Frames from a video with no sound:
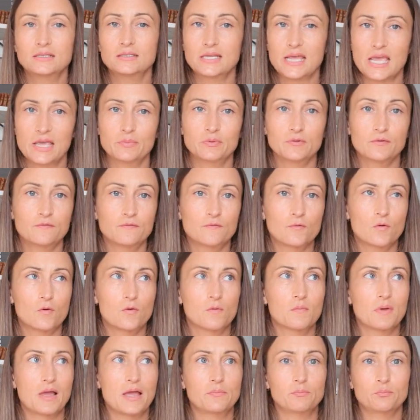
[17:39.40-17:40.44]
table
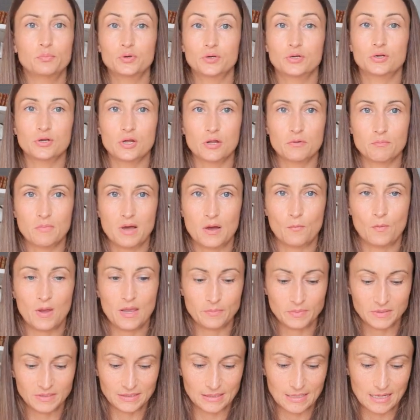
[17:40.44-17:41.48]
form and put it on my
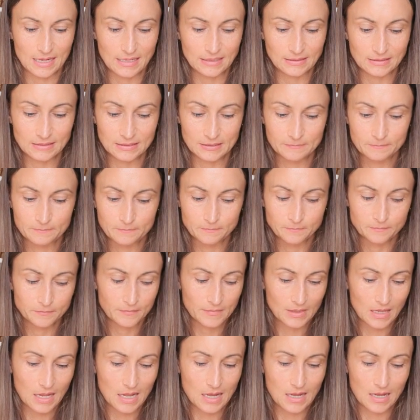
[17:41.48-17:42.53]
website.
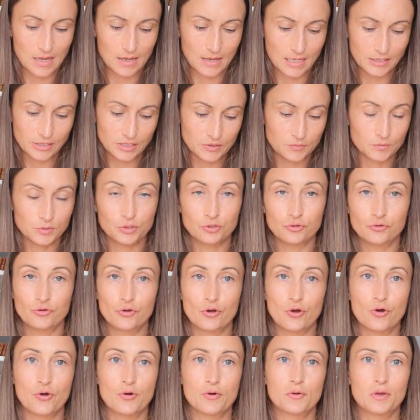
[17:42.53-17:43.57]
I just want to
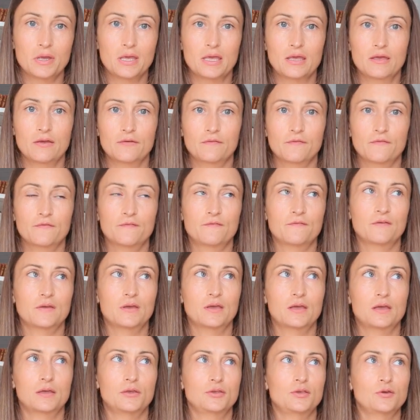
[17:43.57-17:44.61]
know if
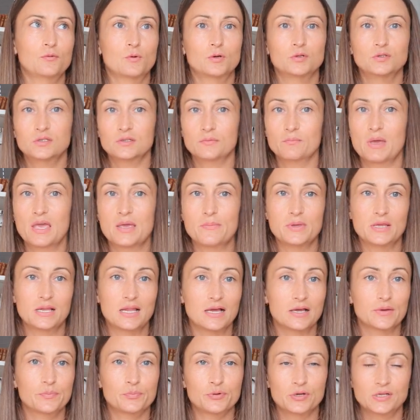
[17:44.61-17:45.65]
you want to maybe
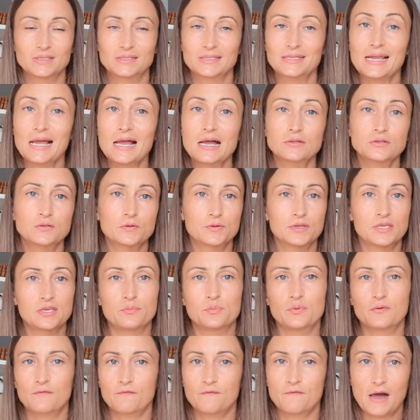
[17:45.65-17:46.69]
like print it out or
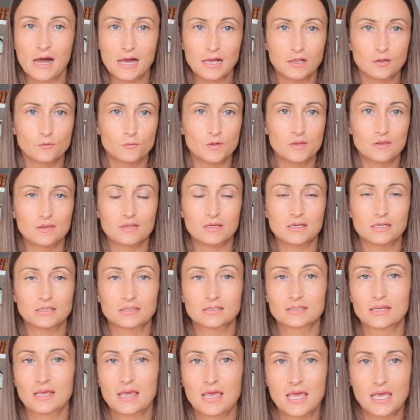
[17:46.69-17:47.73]
keep a file with
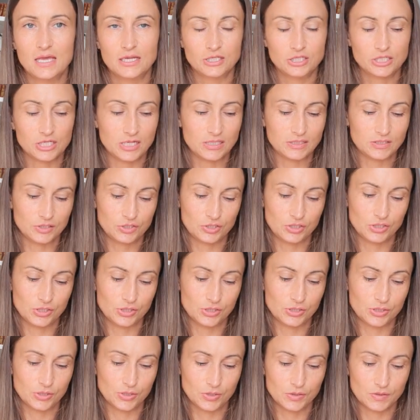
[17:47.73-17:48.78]
it, just
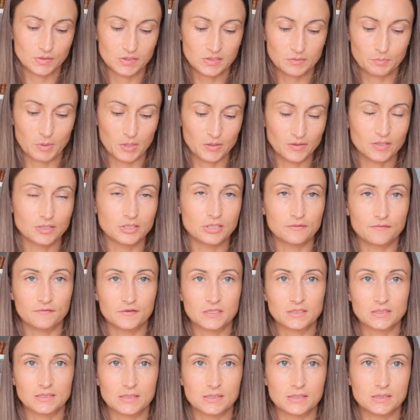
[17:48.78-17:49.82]
to spot the
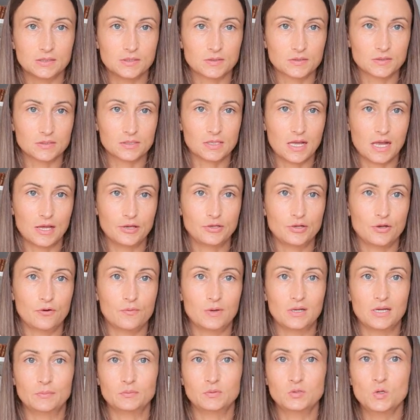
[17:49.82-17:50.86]
differences, because I know
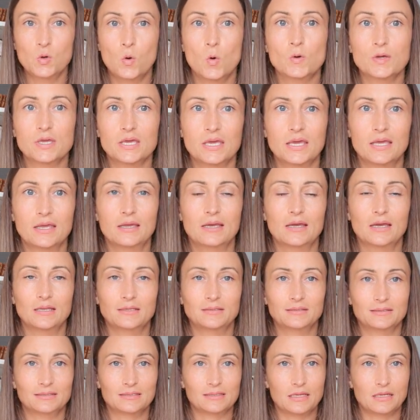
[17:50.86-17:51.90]
when I'm talking
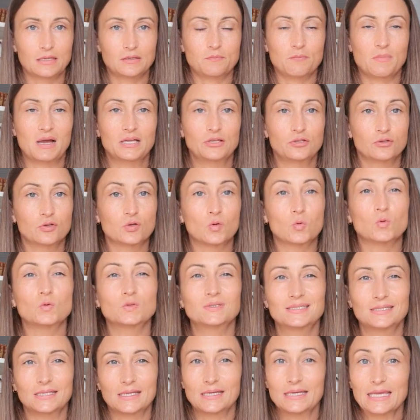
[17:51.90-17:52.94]
it might not all
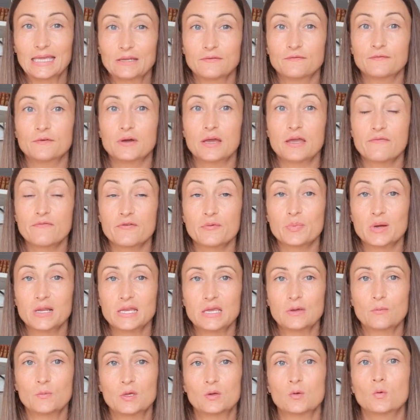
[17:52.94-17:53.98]
sink in for
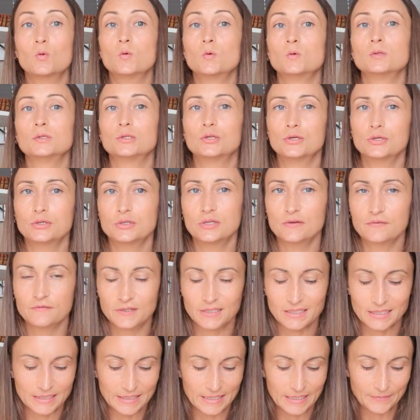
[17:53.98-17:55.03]
everybody. We all learn
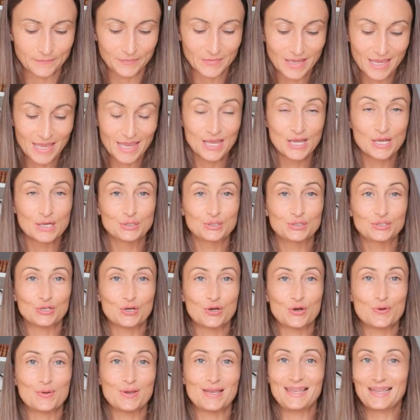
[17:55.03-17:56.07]
differently.
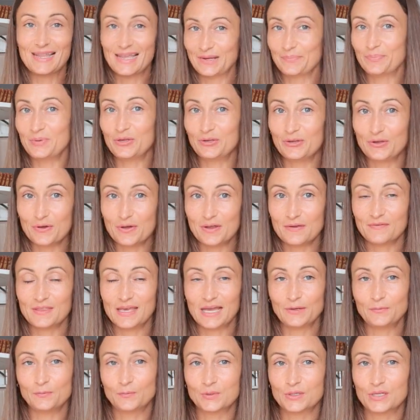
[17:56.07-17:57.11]
So let me know if
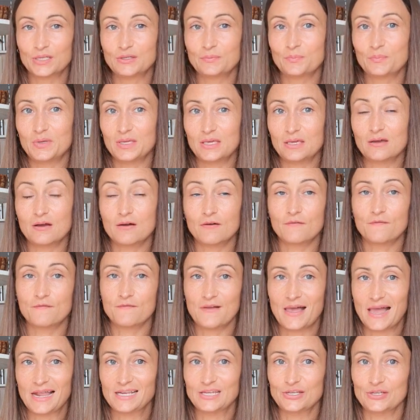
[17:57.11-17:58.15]
that would be of
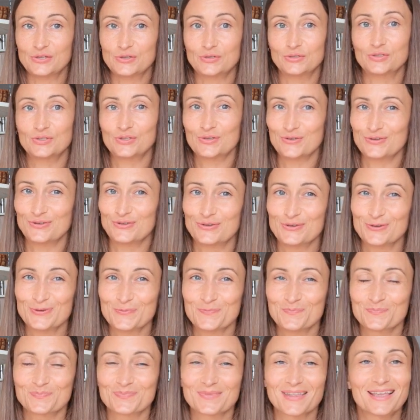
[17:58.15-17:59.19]
value to
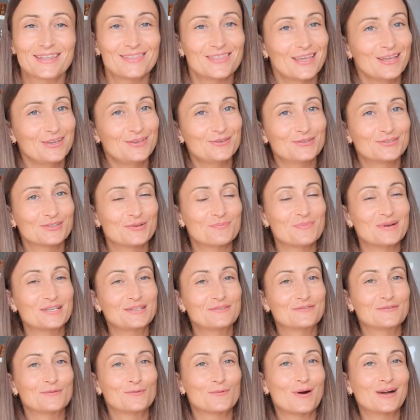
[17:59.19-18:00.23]
you. Thank you so
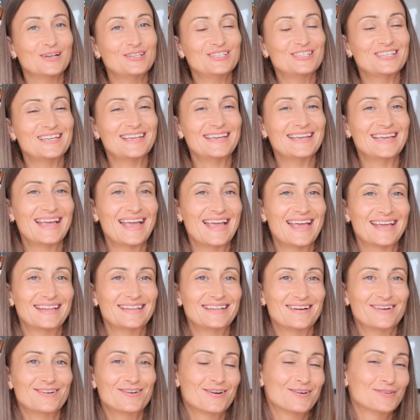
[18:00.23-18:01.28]
much for watching,
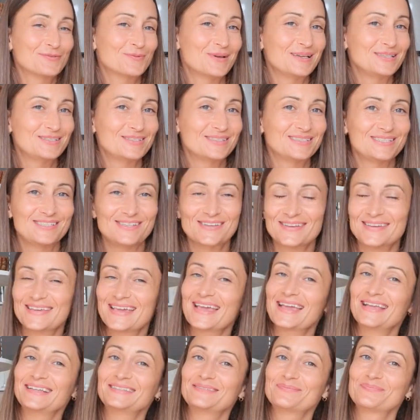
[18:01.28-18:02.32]
and I can't wait to see you
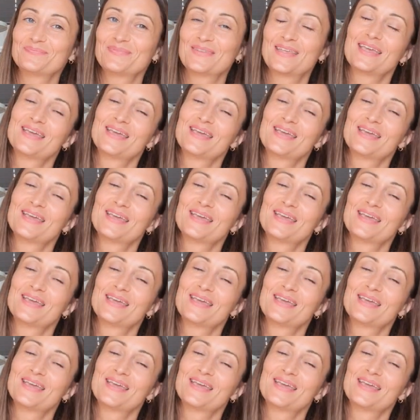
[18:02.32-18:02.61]
again.